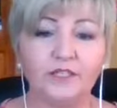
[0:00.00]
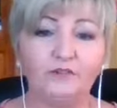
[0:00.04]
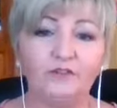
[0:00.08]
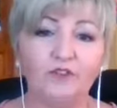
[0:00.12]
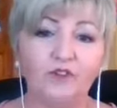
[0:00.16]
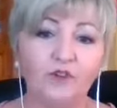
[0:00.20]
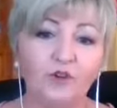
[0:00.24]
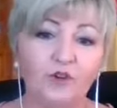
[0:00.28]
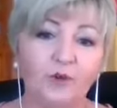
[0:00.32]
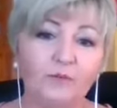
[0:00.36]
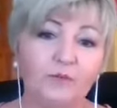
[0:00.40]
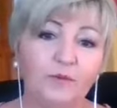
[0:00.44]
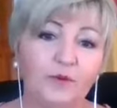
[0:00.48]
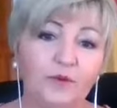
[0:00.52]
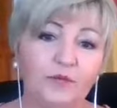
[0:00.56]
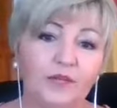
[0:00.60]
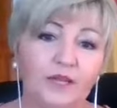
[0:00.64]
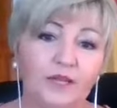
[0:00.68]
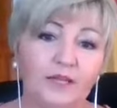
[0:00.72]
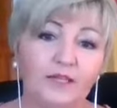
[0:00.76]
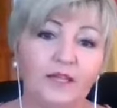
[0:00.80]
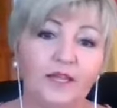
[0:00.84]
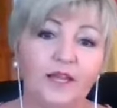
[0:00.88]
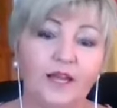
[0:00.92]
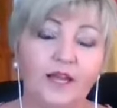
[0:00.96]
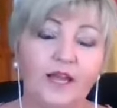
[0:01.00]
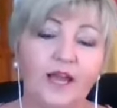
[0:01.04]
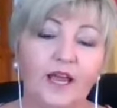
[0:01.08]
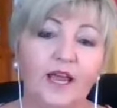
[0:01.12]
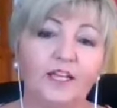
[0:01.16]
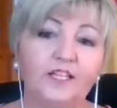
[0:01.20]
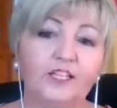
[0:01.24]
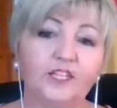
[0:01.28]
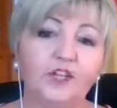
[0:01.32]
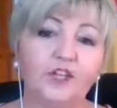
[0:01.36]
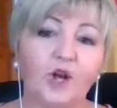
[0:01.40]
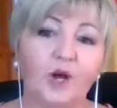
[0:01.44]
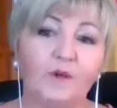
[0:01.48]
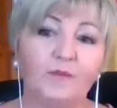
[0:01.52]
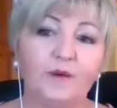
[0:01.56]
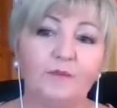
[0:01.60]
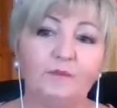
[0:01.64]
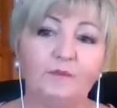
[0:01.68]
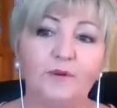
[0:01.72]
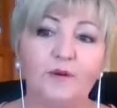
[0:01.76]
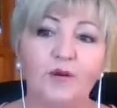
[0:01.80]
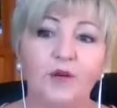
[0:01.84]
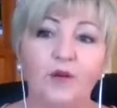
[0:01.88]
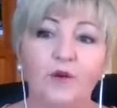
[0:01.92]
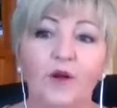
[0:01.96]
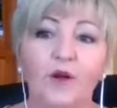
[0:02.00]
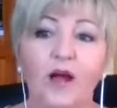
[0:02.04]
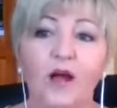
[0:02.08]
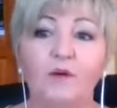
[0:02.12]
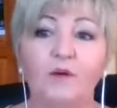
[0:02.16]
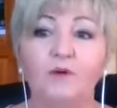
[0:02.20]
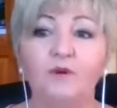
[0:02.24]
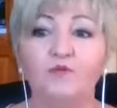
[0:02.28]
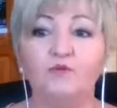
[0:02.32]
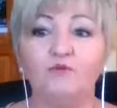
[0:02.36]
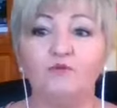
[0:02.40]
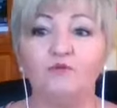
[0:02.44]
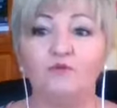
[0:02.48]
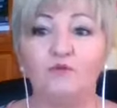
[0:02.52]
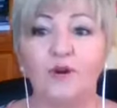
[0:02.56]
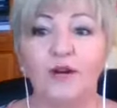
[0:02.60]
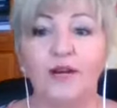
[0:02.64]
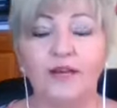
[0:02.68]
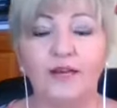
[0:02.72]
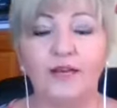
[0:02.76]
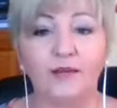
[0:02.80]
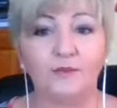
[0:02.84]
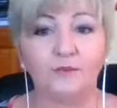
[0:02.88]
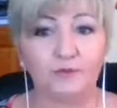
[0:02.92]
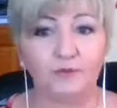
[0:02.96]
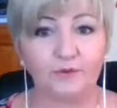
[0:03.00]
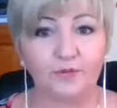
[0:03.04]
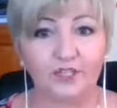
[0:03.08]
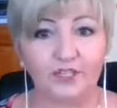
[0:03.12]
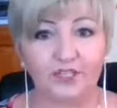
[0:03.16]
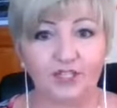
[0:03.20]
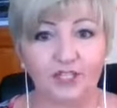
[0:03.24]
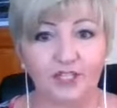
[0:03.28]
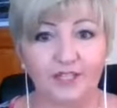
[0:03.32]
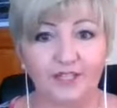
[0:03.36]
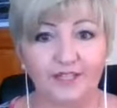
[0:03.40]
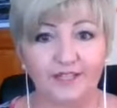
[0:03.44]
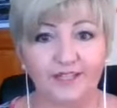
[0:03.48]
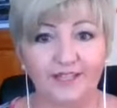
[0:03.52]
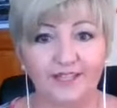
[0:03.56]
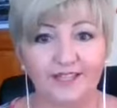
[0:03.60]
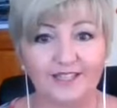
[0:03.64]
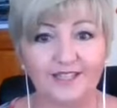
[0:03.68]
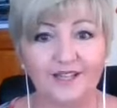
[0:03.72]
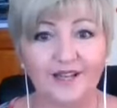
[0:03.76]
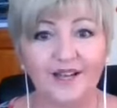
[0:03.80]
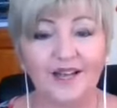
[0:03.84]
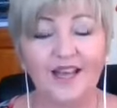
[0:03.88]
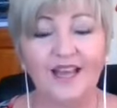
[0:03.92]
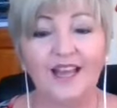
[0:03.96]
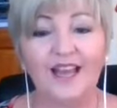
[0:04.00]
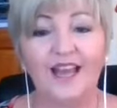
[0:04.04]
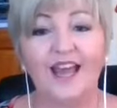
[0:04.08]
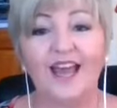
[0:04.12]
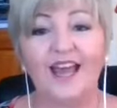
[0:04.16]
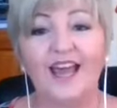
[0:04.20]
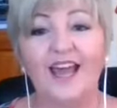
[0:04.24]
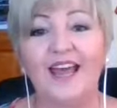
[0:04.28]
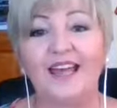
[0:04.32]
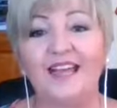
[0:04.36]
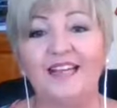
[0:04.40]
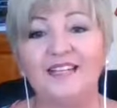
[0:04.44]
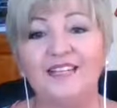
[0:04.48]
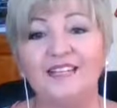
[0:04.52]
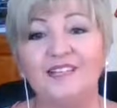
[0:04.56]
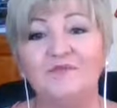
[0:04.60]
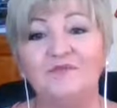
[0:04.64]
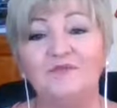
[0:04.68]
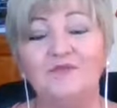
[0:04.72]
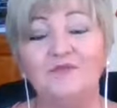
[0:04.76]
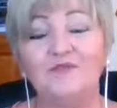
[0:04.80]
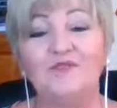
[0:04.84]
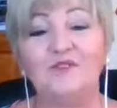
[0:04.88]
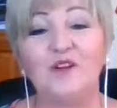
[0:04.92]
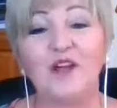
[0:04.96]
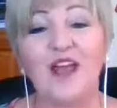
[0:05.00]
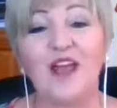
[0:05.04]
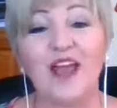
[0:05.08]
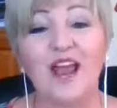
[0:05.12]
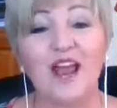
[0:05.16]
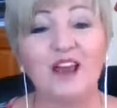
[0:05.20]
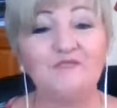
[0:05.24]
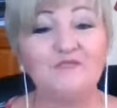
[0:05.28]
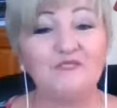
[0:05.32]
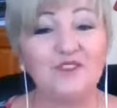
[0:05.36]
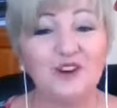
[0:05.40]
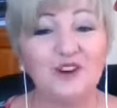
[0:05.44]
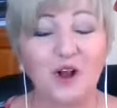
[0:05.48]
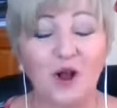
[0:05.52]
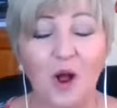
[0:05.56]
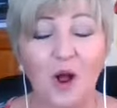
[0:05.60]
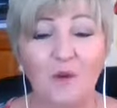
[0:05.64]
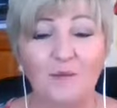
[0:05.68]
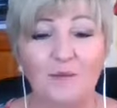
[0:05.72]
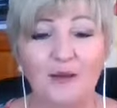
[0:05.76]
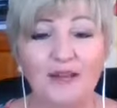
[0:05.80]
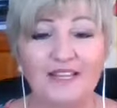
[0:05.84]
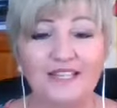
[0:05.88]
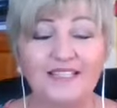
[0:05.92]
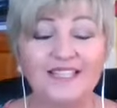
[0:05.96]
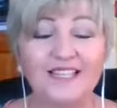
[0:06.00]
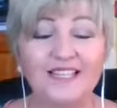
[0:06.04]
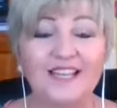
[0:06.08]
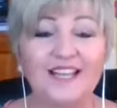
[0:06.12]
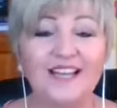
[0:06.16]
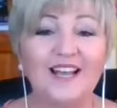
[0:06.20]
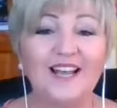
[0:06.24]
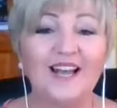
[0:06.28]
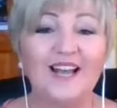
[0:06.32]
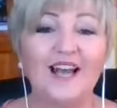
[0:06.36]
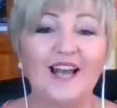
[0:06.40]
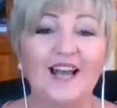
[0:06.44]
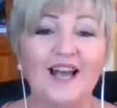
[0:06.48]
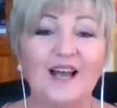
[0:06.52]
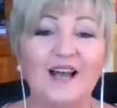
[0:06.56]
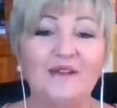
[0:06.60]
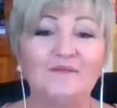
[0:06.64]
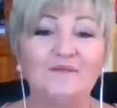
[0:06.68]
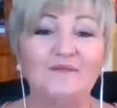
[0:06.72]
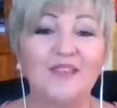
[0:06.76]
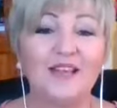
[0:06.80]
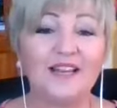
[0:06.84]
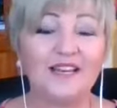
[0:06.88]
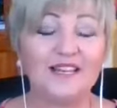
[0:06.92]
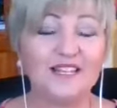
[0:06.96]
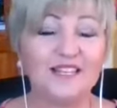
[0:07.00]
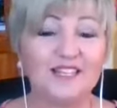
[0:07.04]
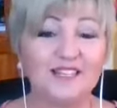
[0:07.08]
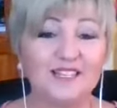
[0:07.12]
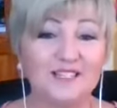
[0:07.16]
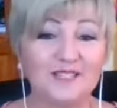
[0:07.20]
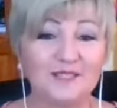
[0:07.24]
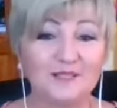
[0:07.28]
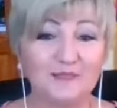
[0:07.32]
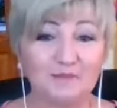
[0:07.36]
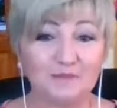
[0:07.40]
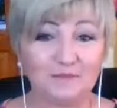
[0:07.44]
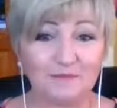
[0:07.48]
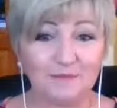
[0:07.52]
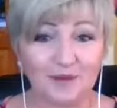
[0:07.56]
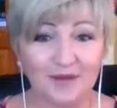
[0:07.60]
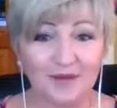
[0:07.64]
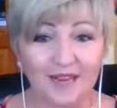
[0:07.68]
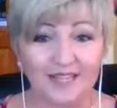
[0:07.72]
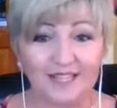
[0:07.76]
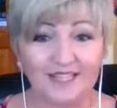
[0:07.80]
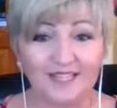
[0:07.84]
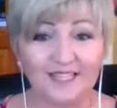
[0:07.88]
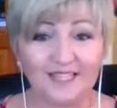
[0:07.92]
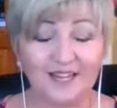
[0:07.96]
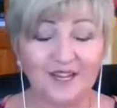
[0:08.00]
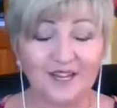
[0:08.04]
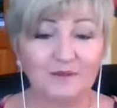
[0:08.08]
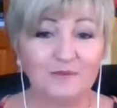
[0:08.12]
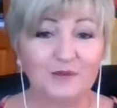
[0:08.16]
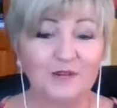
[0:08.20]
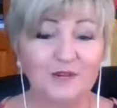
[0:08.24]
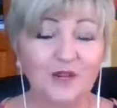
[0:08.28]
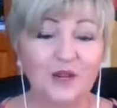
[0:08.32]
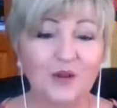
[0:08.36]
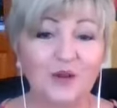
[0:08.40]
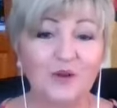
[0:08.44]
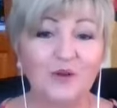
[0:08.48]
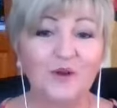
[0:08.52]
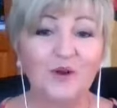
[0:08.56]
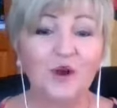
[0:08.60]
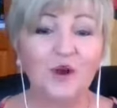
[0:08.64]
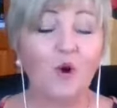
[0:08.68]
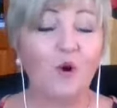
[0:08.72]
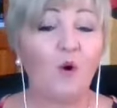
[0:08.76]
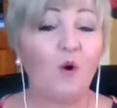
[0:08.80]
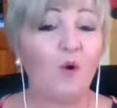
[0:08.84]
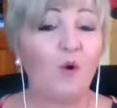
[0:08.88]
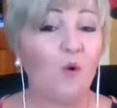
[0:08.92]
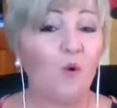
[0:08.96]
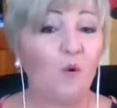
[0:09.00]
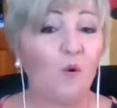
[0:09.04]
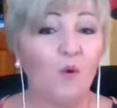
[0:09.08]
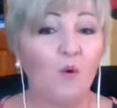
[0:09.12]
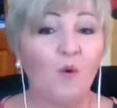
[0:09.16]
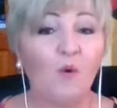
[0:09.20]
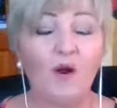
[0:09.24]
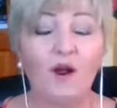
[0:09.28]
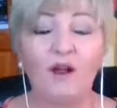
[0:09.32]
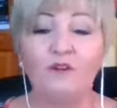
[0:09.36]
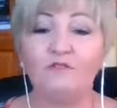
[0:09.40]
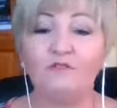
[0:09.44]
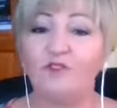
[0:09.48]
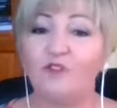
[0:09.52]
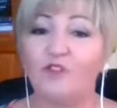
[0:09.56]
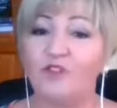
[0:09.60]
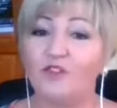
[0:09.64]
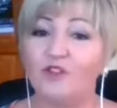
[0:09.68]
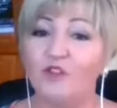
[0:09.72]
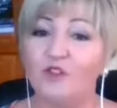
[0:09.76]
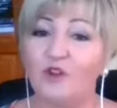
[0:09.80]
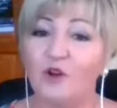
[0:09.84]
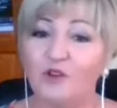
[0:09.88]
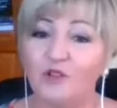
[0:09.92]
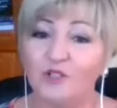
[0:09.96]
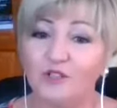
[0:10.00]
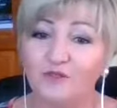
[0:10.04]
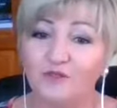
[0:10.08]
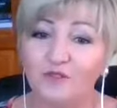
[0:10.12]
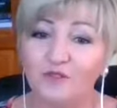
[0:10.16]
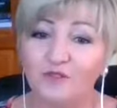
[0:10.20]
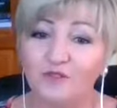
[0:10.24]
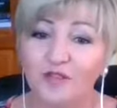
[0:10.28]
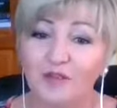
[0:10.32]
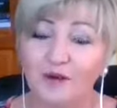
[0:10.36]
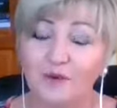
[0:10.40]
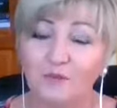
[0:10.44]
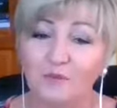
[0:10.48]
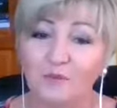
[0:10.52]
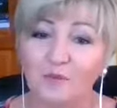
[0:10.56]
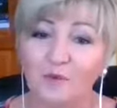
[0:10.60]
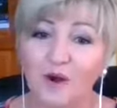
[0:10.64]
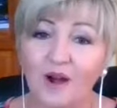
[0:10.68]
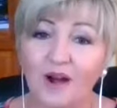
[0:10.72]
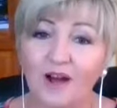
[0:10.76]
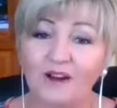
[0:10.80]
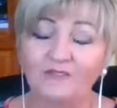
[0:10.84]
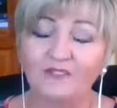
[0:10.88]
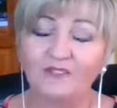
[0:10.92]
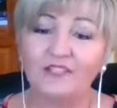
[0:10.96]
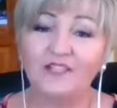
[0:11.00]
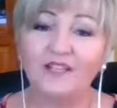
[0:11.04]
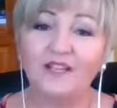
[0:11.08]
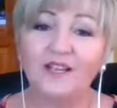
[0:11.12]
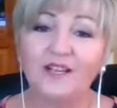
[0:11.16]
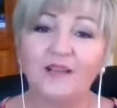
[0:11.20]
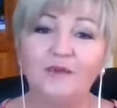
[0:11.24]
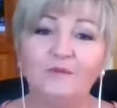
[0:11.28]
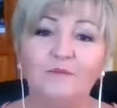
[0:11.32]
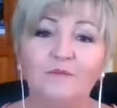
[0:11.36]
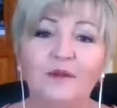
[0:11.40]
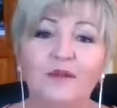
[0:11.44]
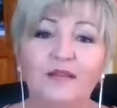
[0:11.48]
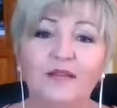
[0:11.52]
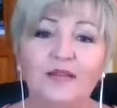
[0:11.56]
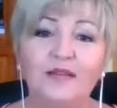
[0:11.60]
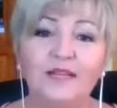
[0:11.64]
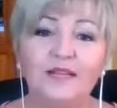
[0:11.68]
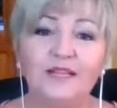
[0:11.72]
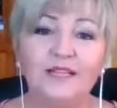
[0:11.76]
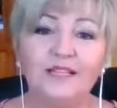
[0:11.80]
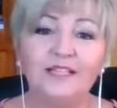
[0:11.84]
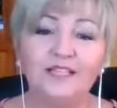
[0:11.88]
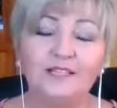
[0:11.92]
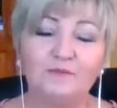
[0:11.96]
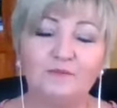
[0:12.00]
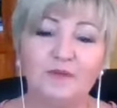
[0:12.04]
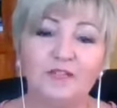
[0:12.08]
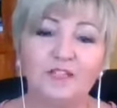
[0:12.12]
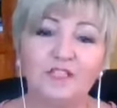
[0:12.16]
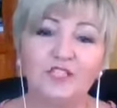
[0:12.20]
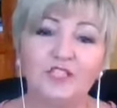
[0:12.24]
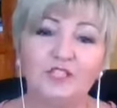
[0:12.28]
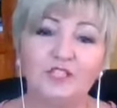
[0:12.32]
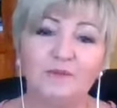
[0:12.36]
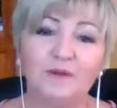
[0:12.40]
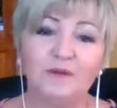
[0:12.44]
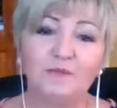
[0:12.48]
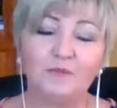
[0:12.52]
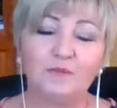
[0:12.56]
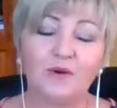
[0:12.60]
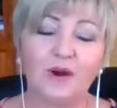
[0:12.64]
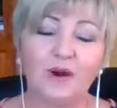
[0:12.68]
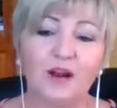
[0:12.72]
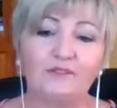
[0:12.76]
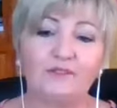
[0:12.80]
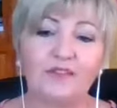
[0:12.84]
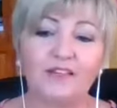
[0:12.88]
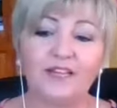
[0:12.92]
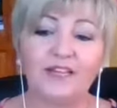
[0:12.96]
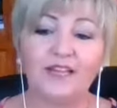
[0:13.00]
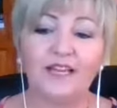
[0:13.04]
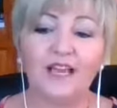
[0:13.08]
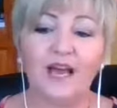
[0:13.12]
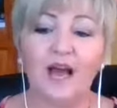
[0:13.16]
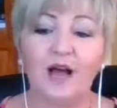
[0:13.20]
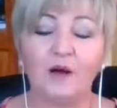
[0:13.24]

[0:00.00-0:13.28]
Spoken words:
If you could put that as a comment below, I would really appreciate that. And for every comment that is placed down below, or for those of you that are private, please message me privately.